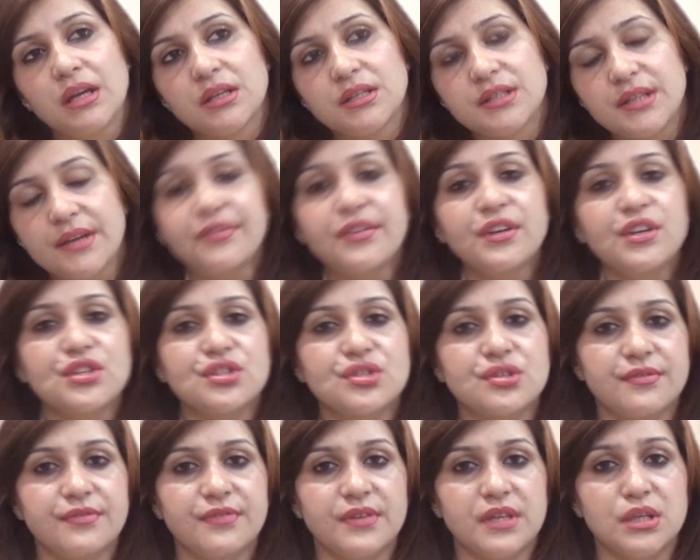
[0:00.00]

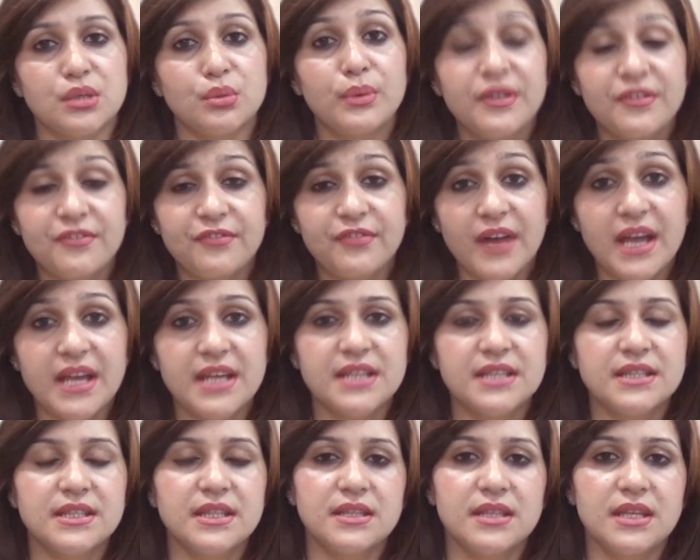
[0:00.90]
definition of it, we
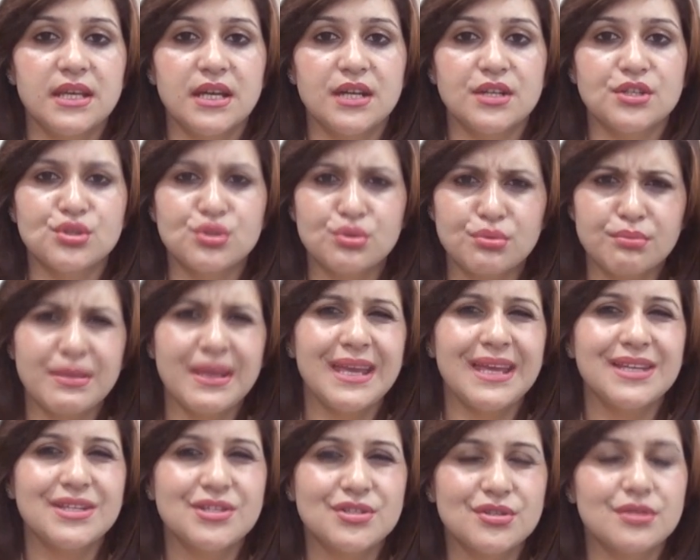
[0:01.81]
find that there are two
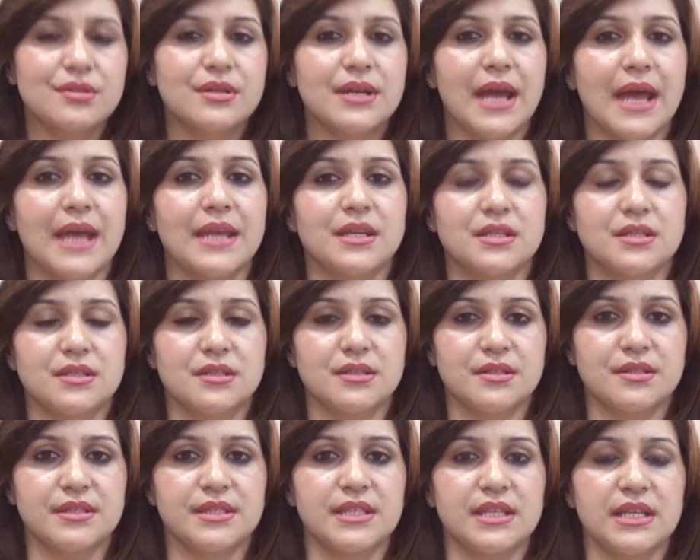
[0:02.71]
major
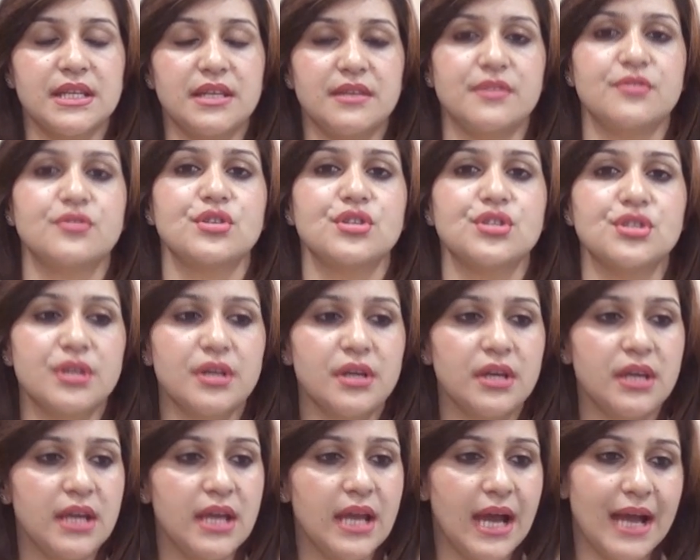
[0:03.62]
characters in literature.
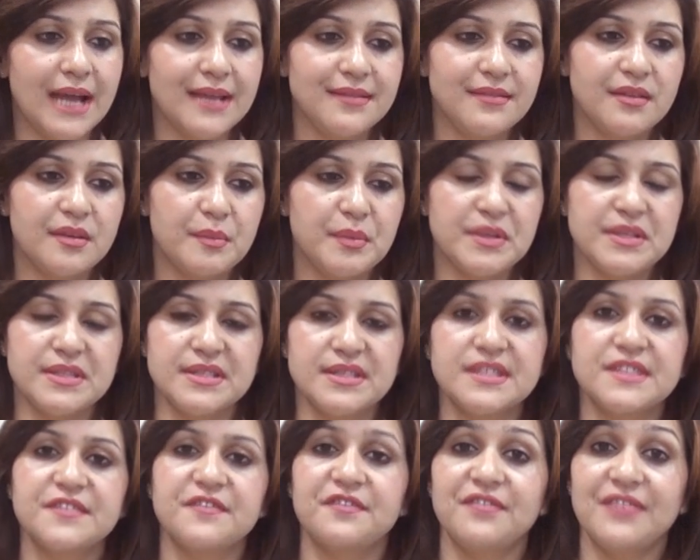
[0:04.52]
Either a person
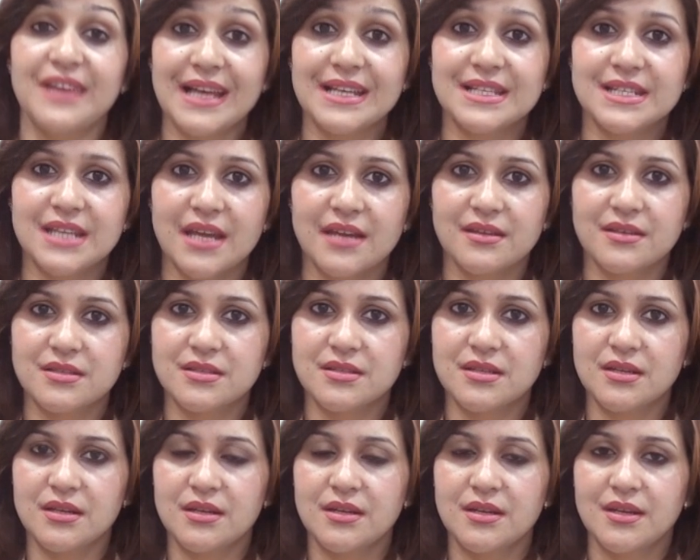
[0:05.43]
is a flat
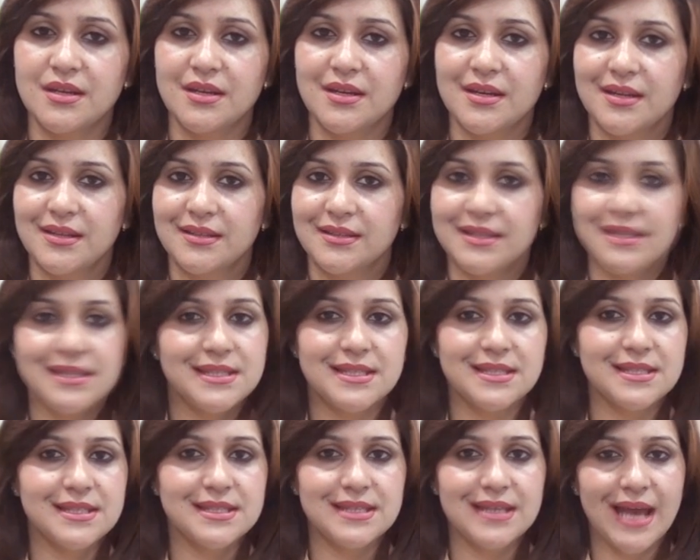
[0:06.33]
character. This
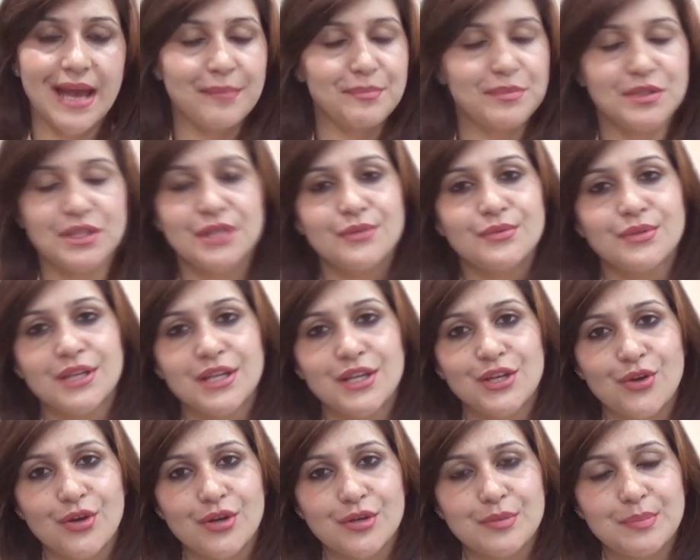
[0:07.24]
is absolutely
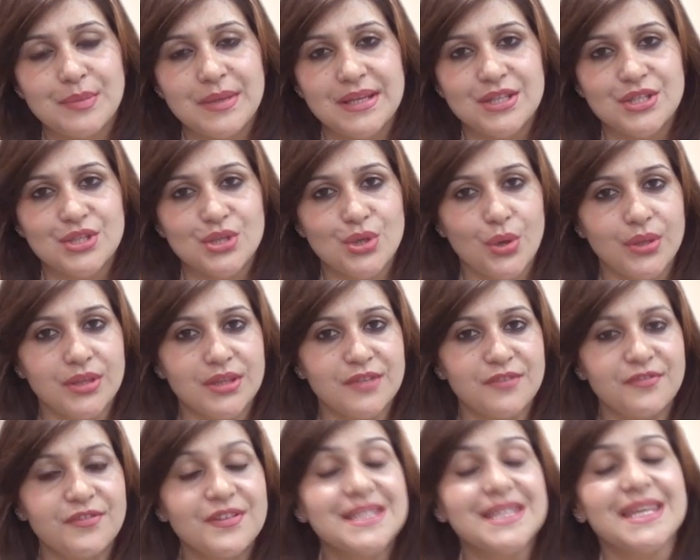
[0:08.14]
not based on the
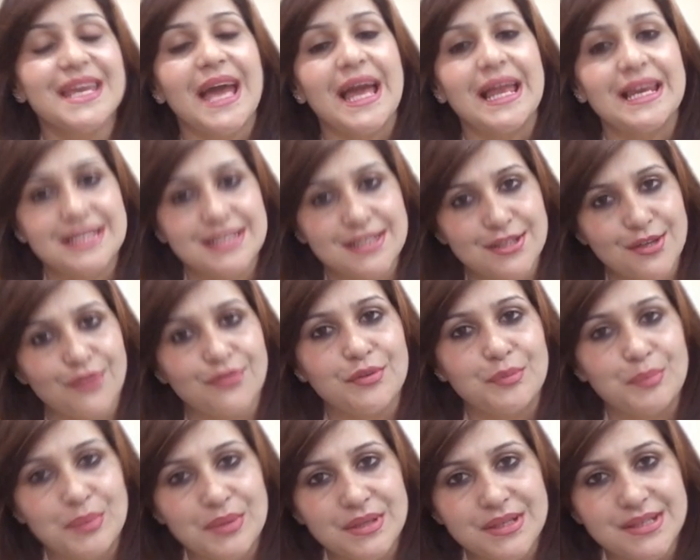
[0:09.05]
physicality of a
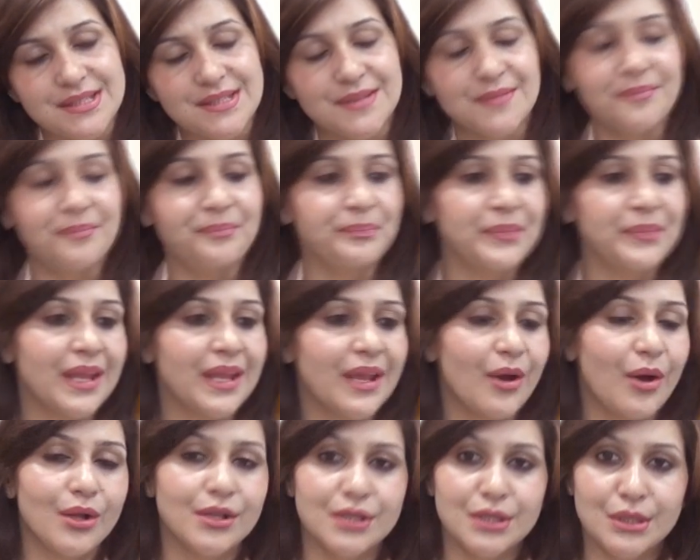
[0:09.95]
person
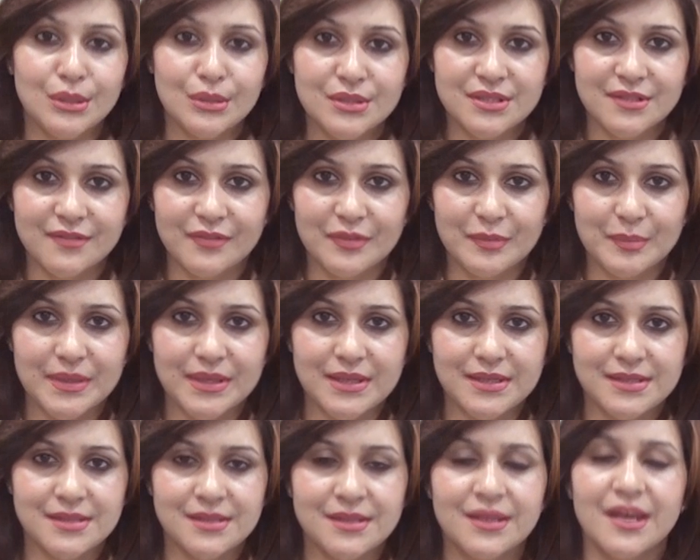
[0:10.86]
or the looks of a
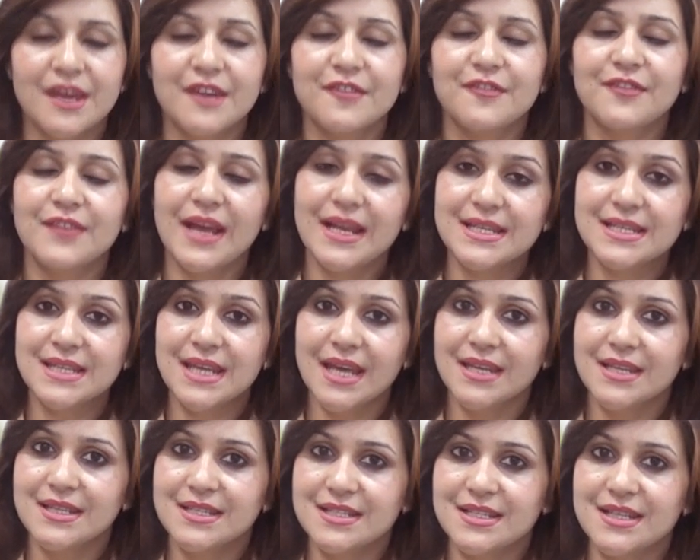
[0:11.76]
person. A flat
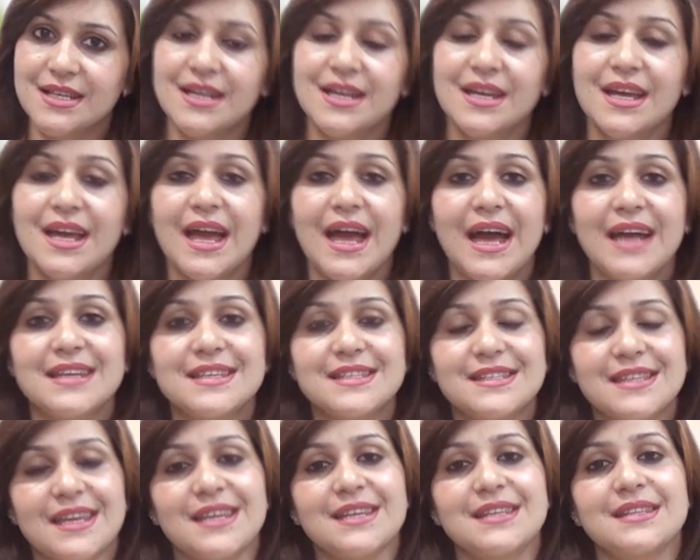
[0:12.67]
character, and the
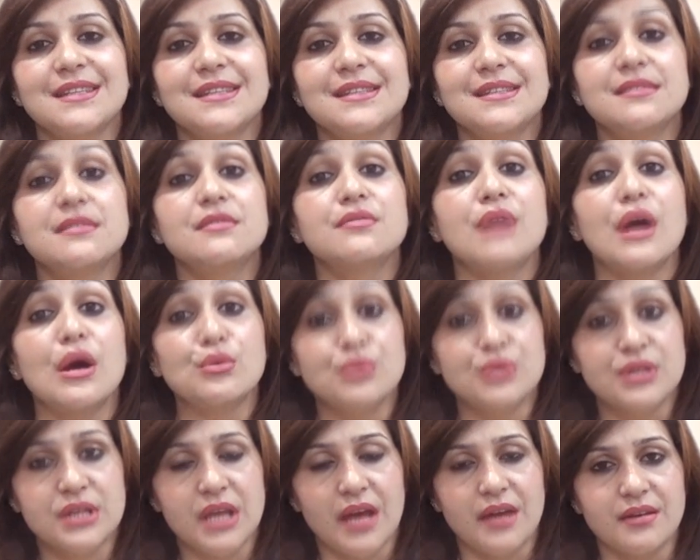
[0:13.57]
second is the
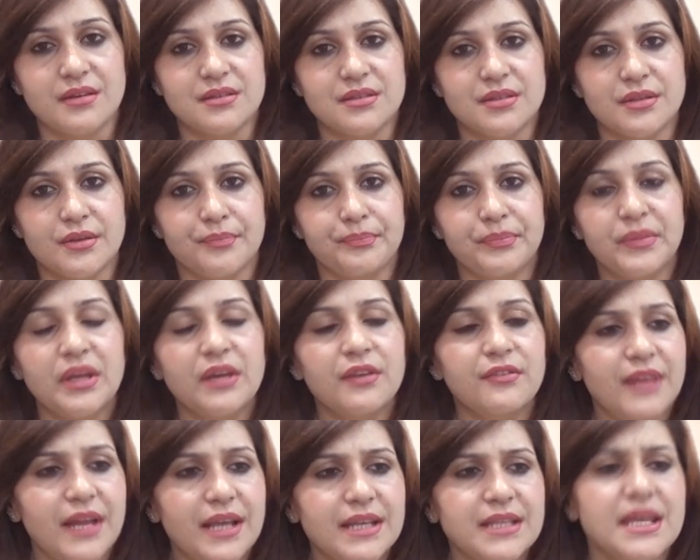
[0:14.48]
round character. Now, a
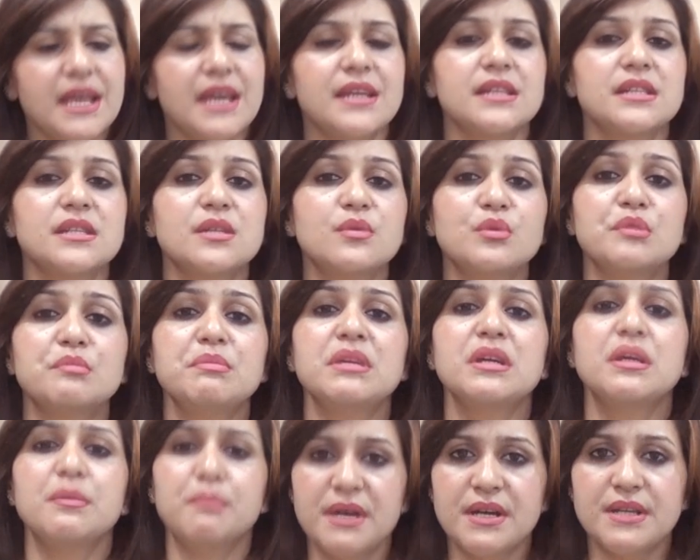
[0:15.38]
flat character would
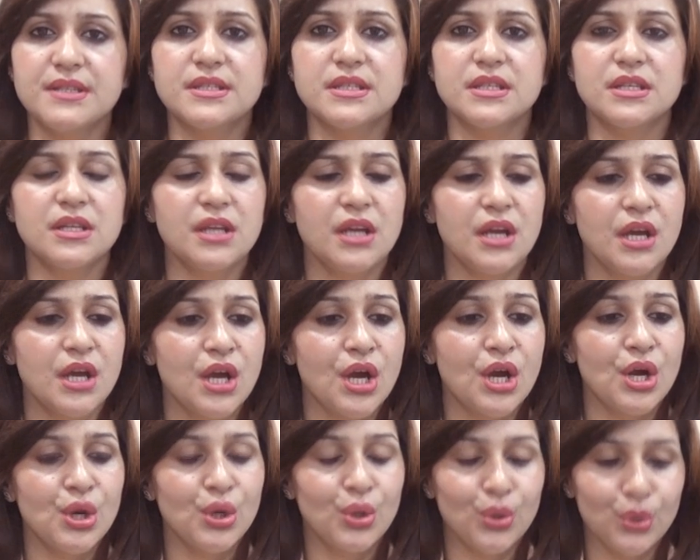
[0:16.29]
be a person
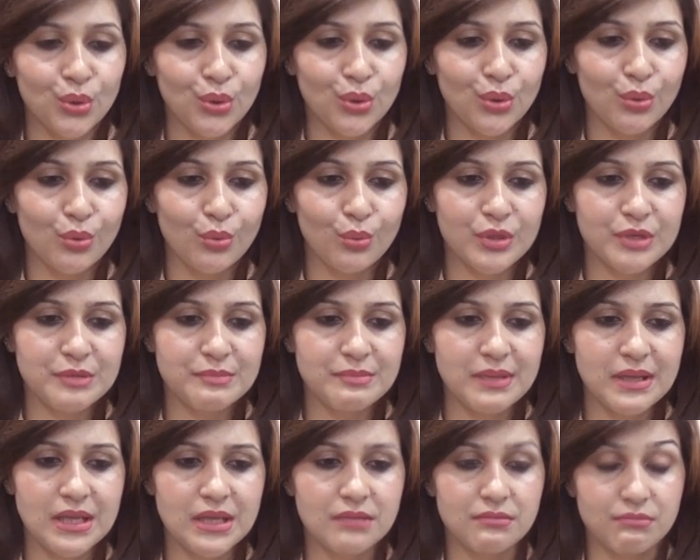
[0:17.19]
who would
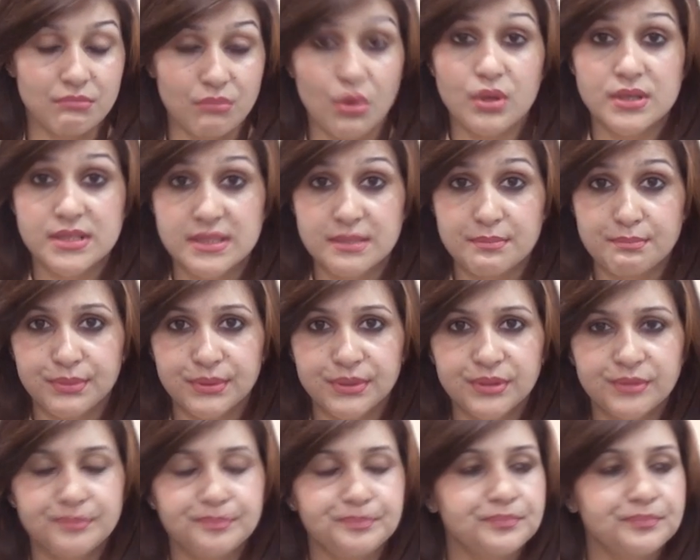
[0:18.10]
be more simple,